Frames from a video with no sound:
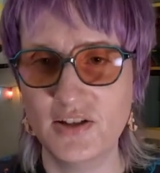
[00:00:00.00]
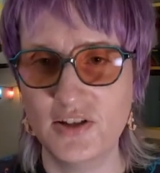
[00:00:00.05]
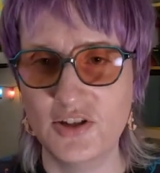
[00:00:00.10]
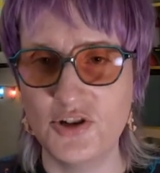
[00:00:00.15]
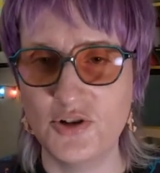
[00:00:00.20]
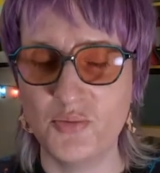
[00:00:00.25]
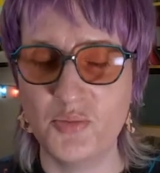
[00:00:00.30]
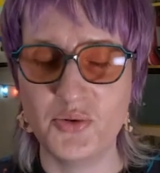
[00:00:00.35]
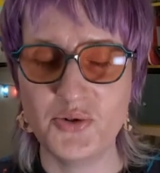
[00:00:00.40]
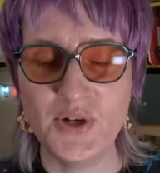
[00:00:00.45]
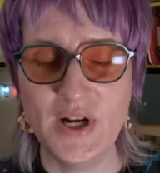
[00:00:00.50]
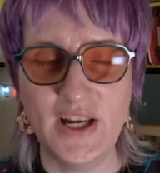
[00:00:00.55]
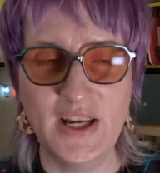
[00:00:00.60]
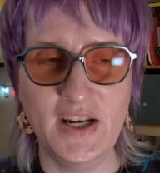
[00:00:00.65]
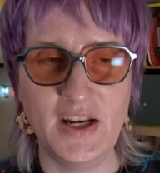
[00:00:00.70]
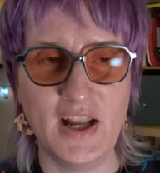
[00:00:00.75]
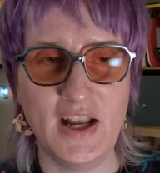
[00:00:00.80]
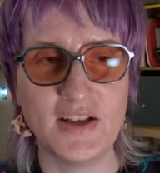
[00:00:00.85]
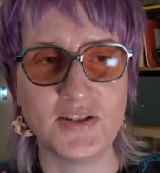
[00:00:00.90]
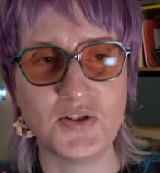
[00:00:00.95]
your
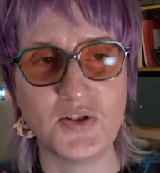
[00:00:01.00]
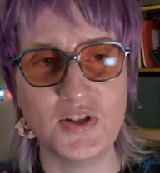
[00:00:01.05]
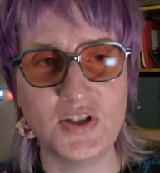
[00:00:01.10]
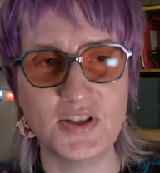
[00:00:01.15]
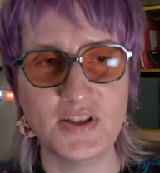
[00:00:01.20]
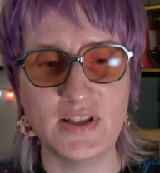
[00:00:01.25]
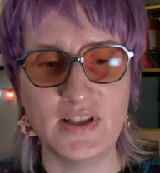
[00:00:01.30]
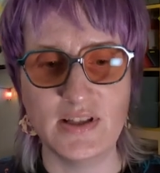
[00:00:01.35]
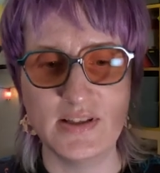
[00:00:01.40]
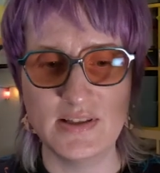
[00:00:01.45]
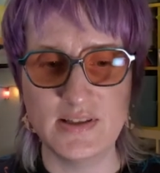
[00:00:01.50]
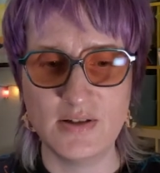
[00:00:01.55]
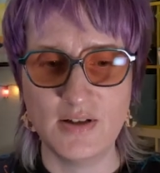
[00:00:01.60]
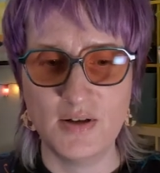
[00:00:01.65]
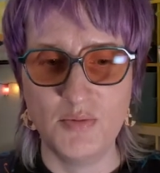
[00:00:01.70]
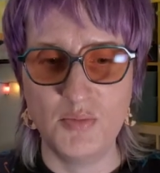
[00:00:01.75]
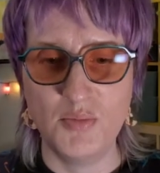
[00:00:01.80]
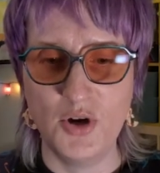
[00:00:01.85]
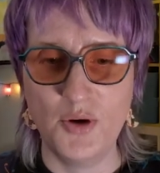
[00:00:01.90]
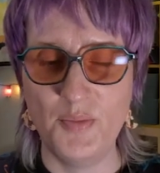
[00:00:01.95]
brain has just these
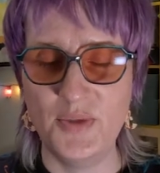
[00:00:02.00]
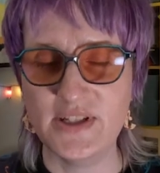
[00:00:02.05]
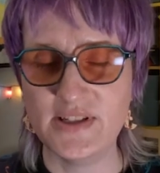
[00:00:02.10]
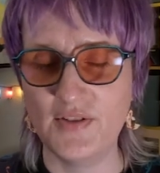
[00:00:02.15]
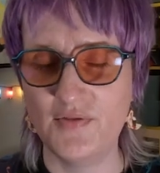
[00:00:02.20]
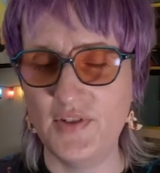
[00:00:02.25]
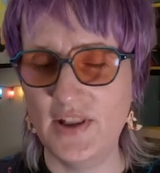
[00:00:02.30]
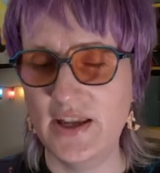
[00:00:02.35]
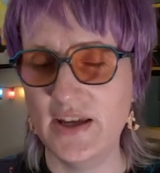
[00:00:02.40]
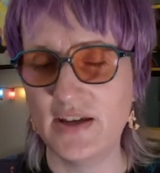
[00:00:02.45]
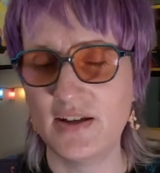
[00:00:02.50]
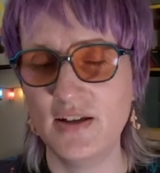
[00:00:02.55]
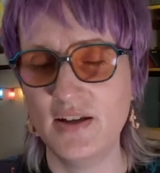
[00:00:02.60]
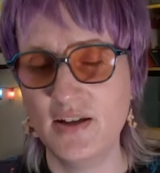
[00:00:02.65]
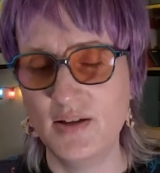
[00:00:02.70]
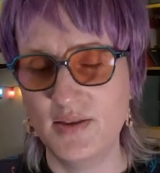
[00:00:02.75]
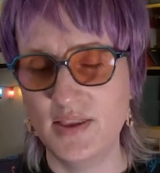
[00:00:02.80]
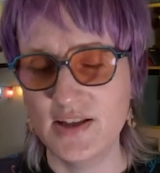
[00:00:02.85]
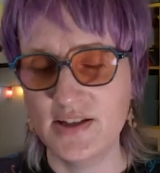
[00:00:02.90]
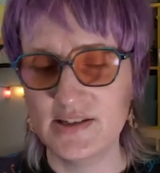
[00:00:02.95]
moments of like
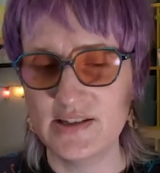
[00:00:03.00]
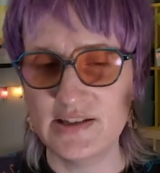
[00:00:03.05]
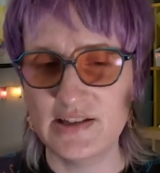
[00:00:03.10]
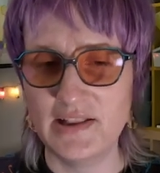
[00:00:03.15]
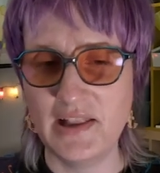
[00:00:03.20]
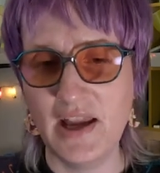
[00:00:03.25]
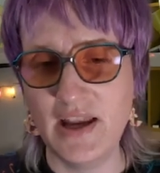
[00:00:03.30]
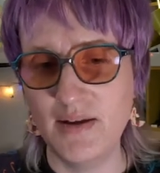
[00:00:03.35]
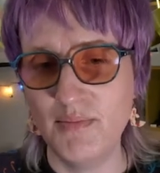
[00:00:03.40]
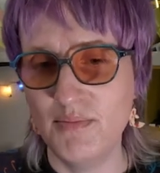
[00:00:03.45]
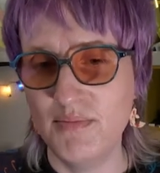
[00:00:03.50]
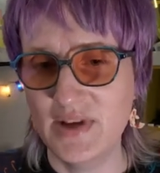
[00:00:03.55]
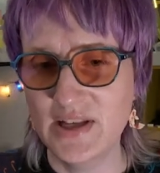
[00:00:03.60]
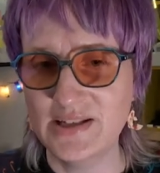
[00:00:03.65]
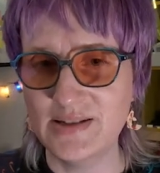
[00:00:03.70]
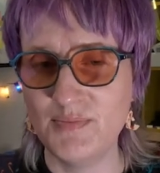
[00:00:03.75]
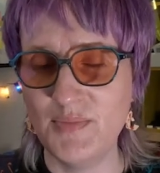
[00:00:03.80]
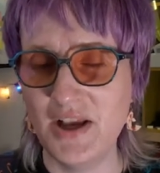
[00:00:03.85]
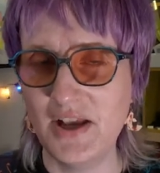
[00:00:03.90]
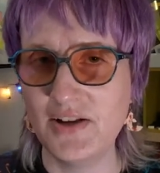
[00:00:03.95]
the slight
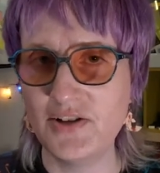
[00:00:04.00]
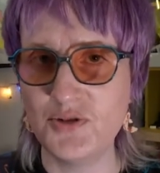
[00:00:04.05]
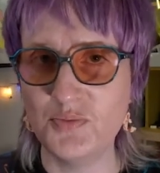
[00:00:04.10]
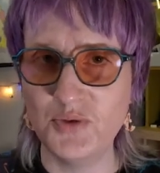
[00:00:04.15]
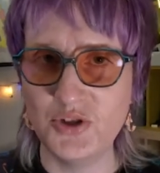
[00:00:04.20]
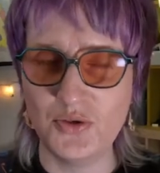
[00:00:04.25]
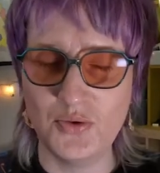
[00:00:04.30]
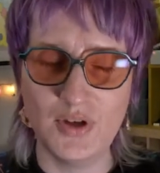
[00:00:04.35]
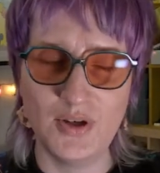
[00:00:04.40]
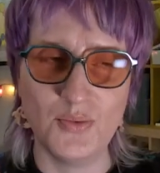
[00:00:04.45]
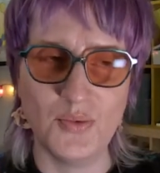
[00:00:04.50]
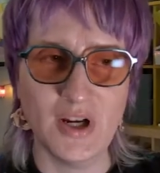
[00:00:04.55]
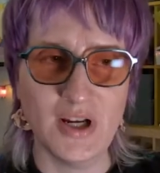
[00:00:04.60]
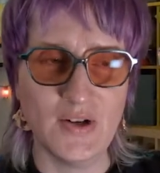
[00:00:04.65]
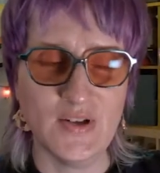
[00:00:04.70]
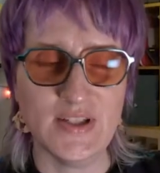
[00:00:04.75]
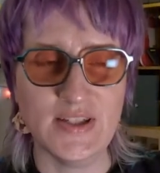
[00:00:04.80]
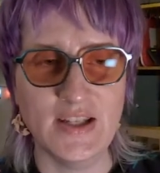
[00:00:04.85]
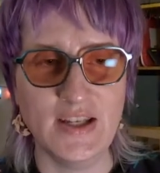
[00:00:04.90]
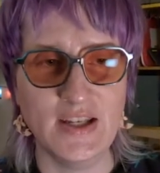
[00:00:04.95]
mismatch between what
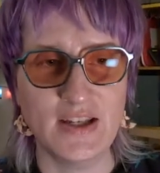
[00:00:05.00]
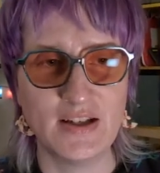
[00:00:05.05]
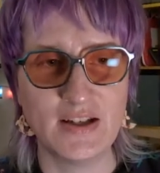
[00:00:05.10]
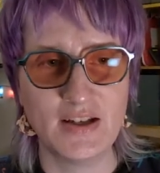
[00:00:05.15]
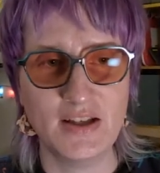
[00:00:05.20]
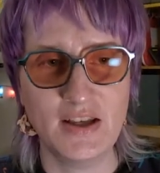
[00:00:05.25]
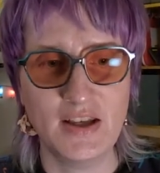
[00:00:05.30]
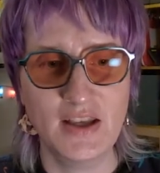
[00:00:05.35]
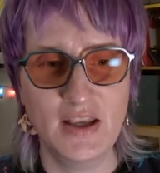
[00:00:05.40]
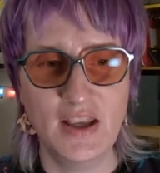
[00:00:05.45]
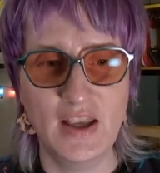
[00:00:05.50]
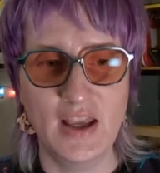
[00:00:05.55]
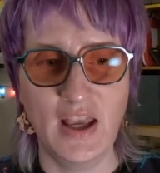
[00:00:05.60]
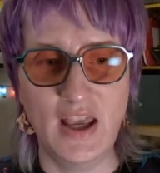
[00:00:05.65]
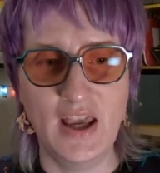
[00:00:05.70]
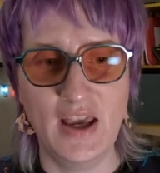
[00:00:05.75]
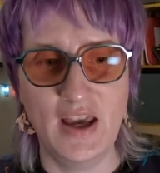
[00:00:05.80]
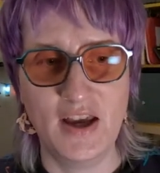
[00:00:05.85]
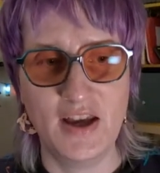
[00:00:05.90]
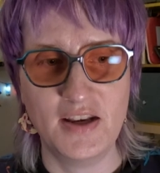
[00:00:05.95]
you're seeing
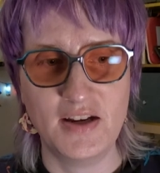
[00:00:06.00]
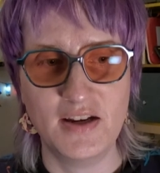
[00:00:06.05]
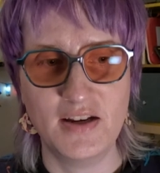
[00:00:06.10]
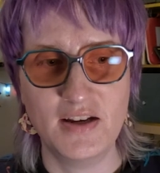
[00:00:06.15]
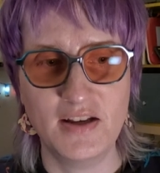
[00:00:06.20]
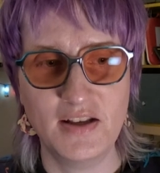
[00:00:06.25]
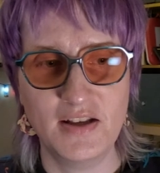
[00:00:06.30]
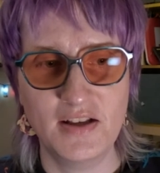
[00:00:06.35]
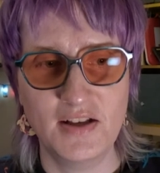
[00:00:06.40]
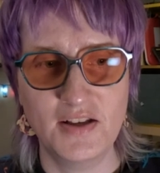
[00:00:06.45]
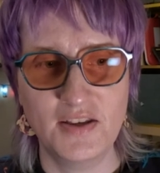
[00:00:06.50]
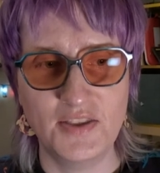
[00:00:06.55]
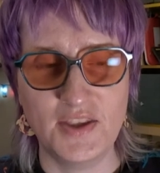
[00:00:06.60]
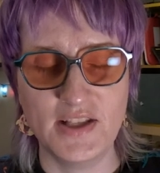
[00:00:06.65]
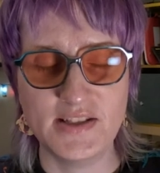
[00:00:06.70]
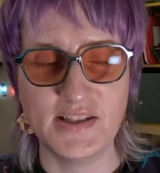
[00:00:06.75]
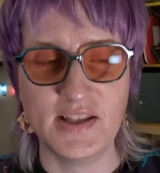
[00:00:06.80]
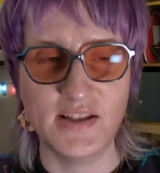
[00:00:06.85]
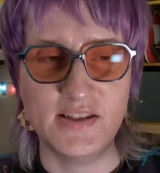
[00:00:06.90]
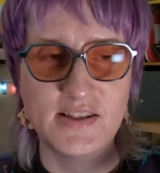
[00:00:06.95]
and the
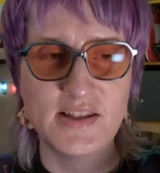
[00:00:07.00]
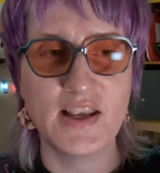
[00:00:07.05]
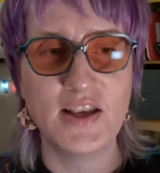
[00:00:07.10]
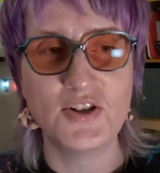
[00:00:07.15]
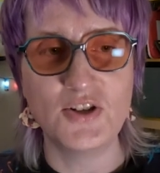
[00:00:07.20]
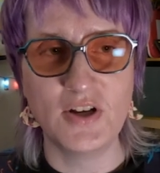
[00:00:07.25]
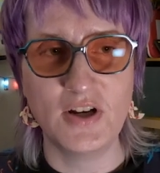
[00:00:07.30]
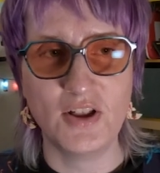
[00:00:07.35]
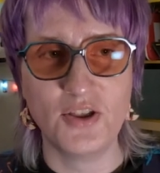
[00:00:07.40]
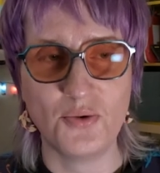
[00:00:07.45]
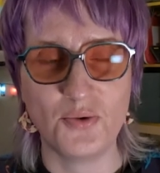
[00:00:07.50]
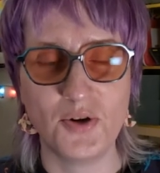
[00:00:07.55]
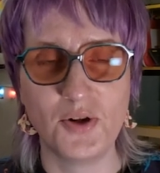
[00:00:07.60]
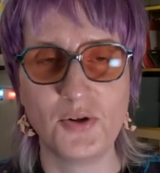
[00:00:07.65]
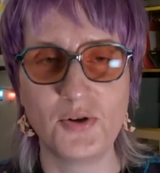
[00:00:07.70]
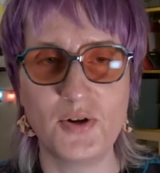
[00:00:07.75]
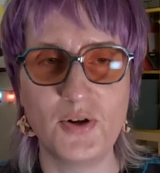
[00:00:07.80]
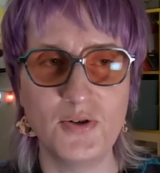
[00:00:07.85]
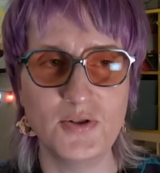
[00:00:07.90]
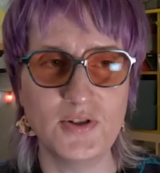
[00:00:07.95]
sensation of the
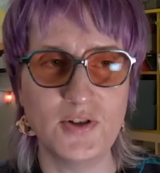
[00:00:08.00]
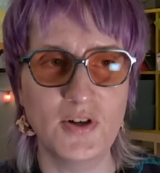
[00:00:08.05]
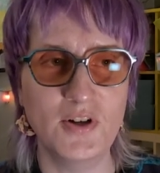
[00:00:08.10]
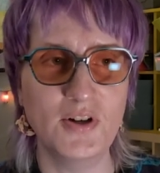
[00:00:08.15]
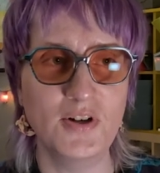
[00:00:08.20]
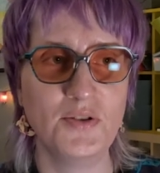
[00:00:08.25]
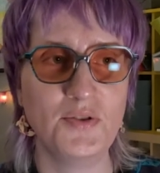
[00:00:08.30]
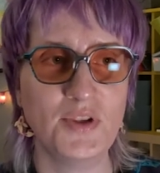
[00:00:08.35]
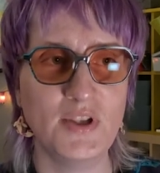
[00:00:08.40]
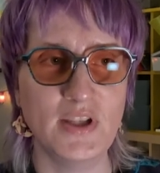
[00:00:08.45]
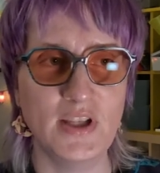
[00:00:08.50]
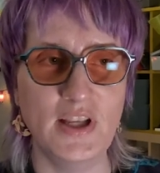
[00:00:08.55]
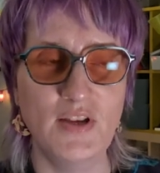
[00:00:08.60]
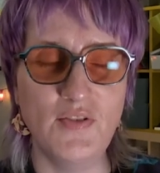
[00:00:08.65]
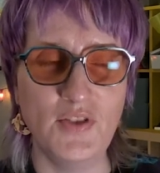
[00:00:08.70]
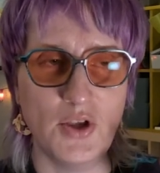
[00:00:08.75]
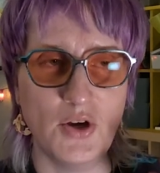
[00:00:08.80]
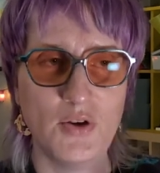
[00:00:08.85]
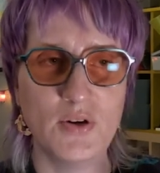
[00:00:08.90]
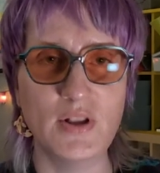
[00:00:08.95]
roller coaster,
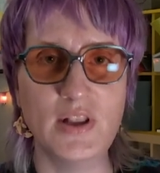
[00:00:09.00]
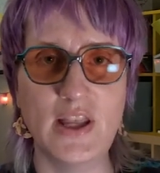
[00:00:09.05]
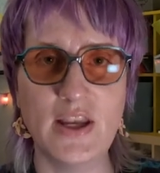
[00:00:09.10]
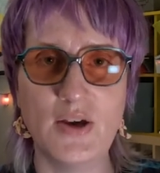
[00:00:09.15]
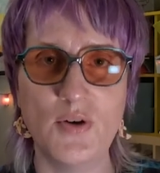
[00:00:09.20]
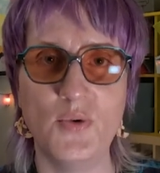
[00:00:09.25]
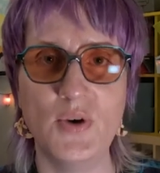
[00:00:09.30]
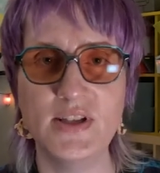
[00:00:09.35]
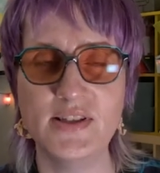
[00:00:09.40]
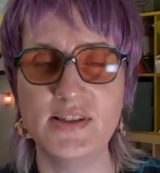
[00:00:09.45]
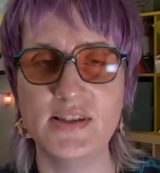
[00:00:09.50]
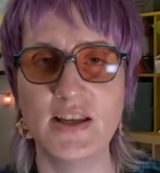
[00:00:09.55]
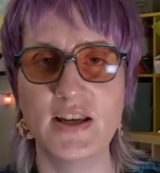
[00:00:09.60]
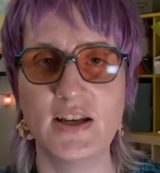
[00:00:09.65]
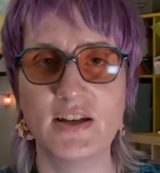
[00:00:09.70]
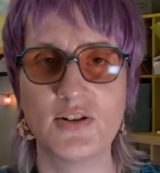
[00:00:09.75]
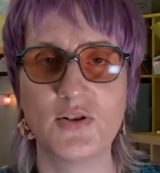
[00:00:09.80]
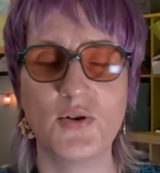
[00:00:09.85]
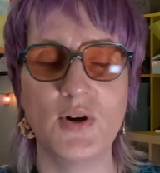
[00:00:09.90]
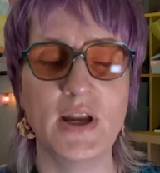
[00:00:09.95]
even though like it was
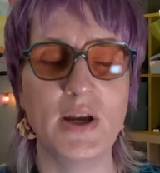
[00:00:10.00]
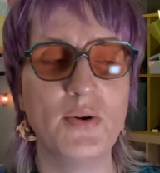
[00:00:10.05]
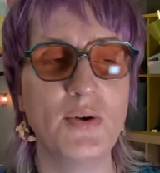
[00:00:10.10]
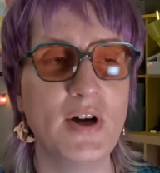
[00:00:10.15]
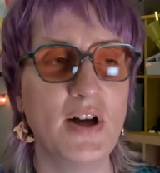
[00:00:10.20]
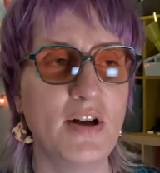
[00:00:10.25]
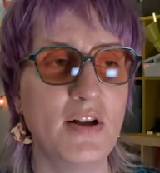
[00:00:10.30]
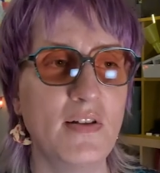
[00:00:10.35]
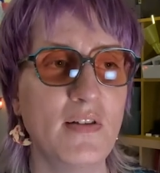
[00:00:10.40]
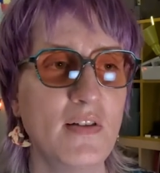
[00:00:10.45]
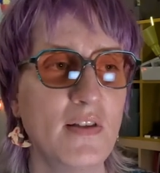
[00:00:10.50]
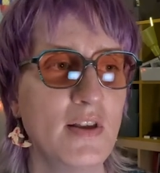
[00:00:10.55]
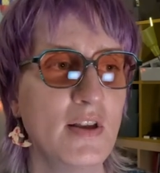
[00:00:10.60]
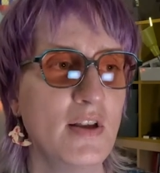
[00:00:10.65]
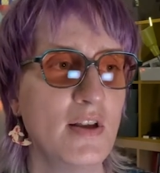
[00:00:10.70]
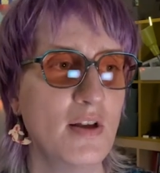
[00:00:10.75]
synced quite well.